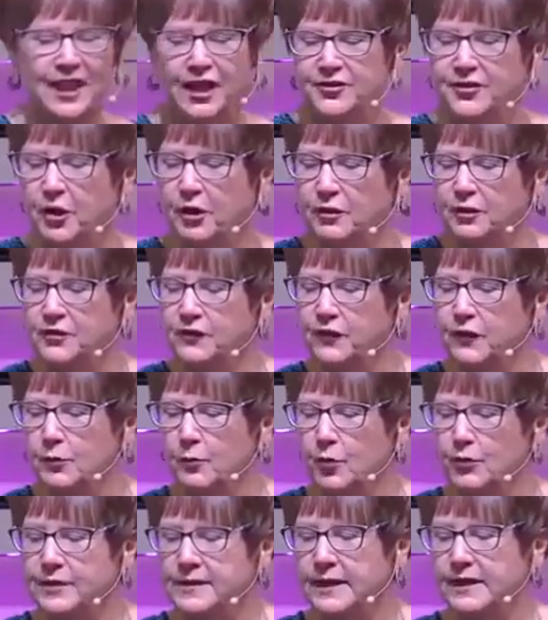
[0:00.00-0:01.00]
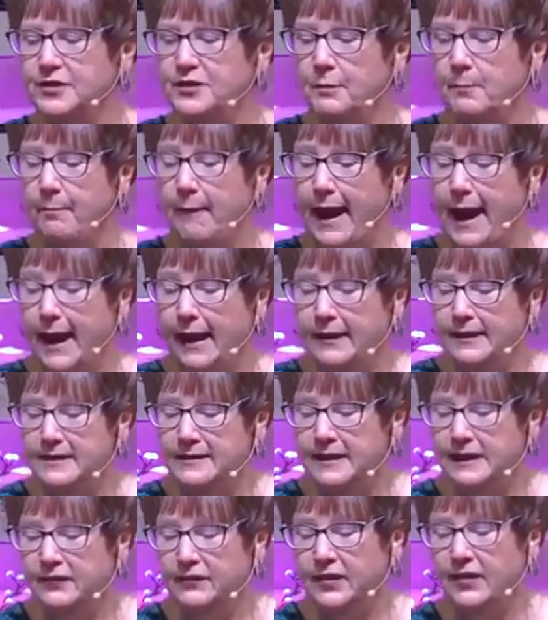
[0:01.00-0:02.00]
Charles Fillmore said, to man is
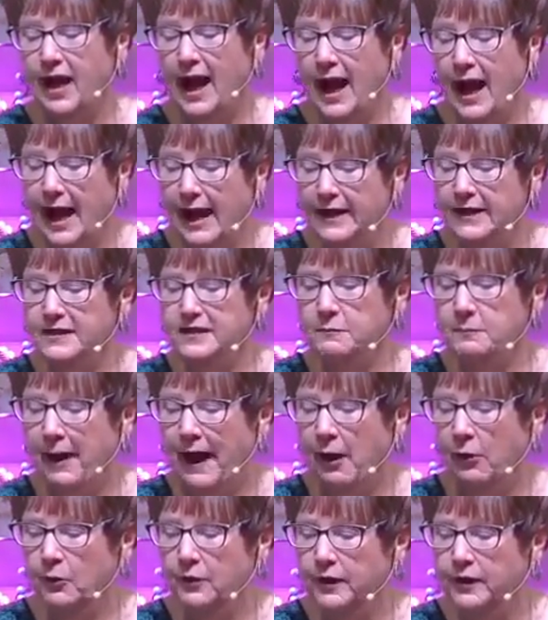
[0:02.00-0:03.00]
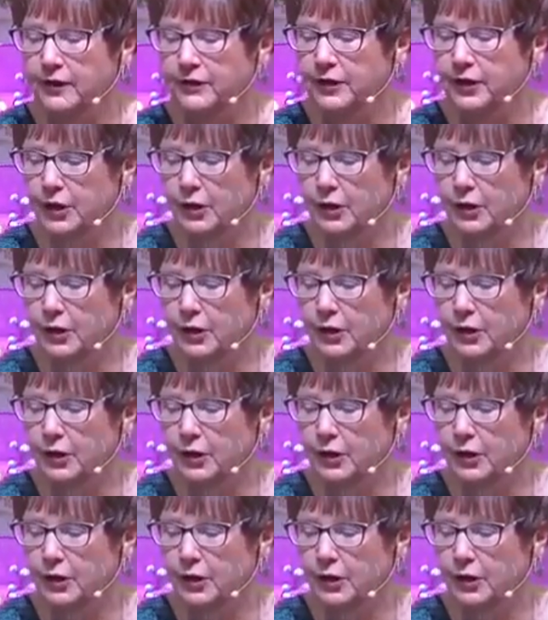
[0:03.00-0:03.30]
given the highest power in the